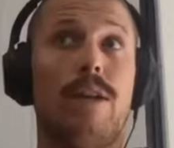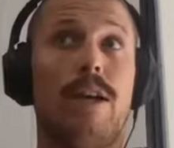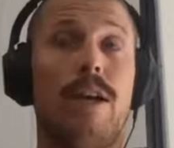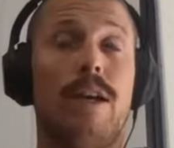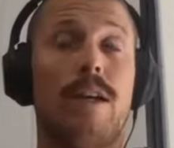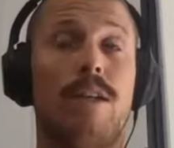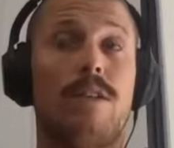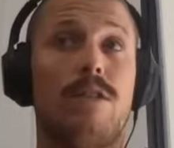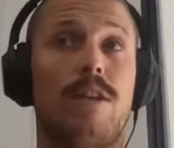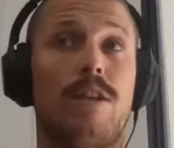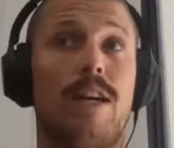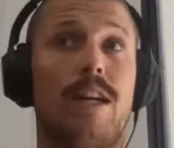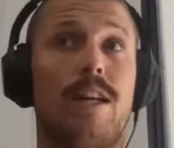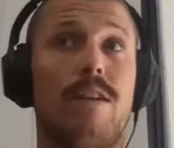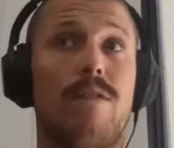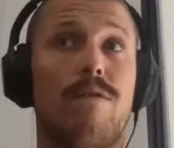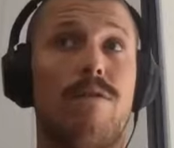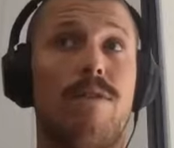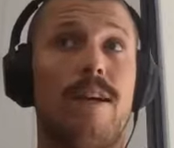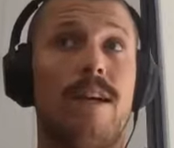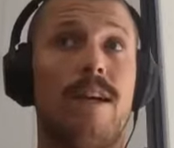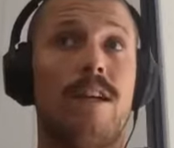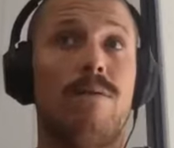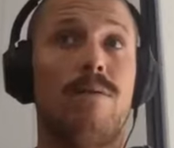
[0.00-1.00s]
exciting
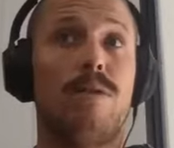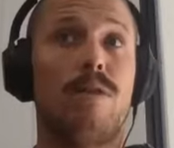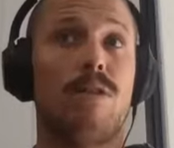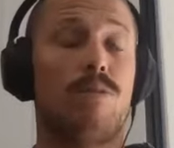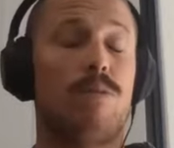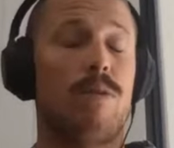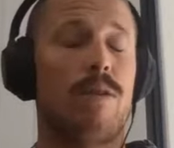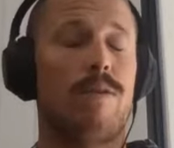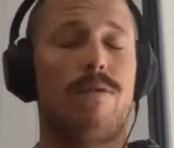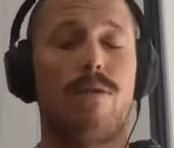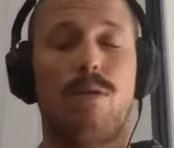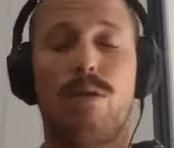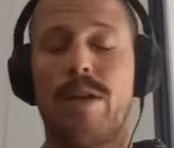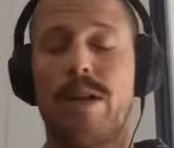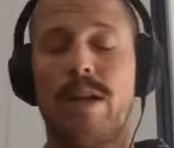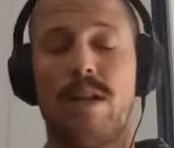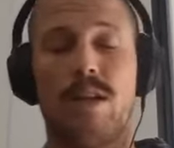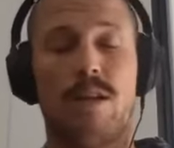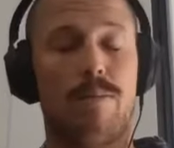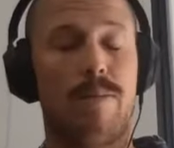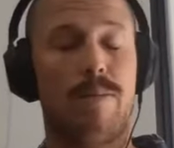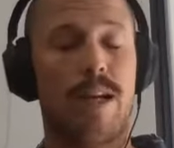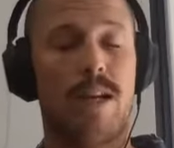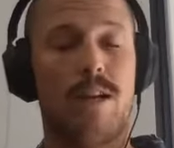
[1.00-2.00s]
phase, because we're fully
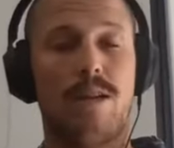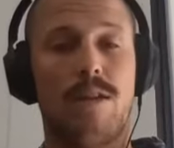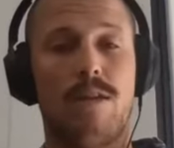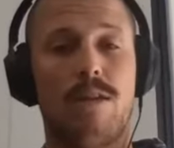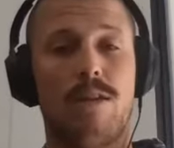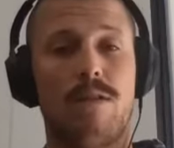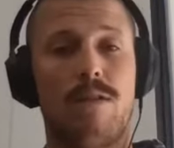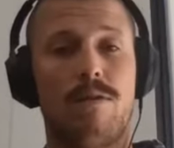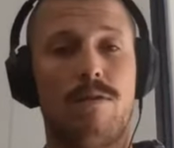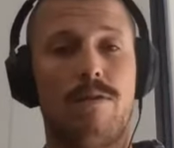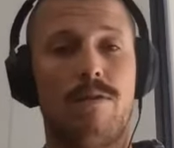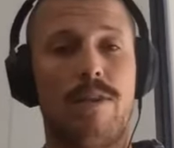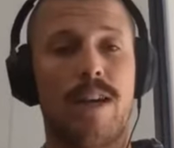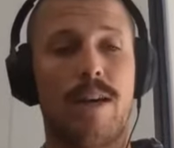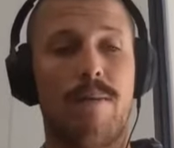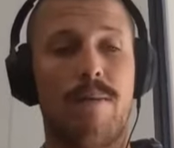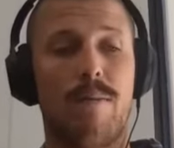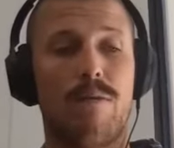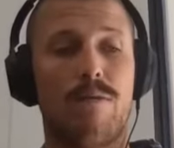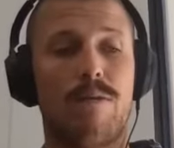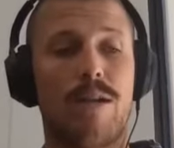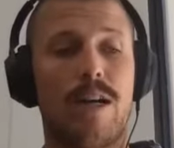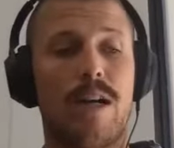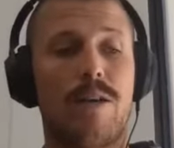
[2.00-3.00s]
independent,
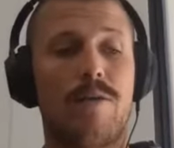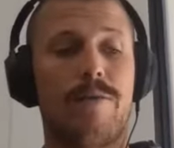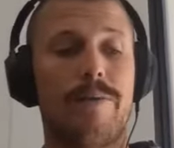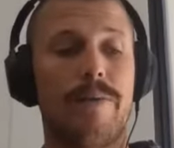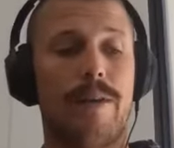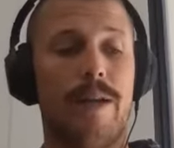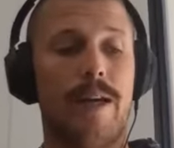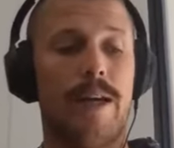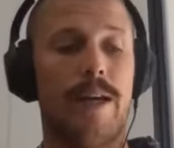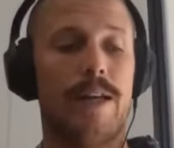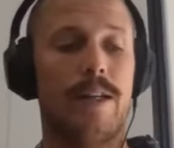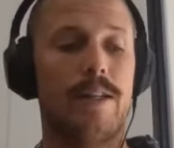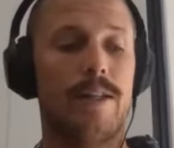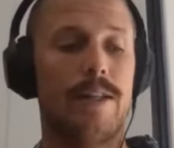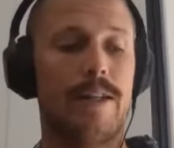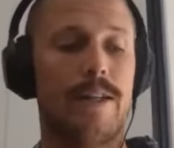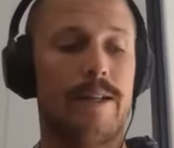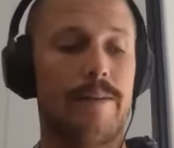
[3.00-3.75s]
family run. And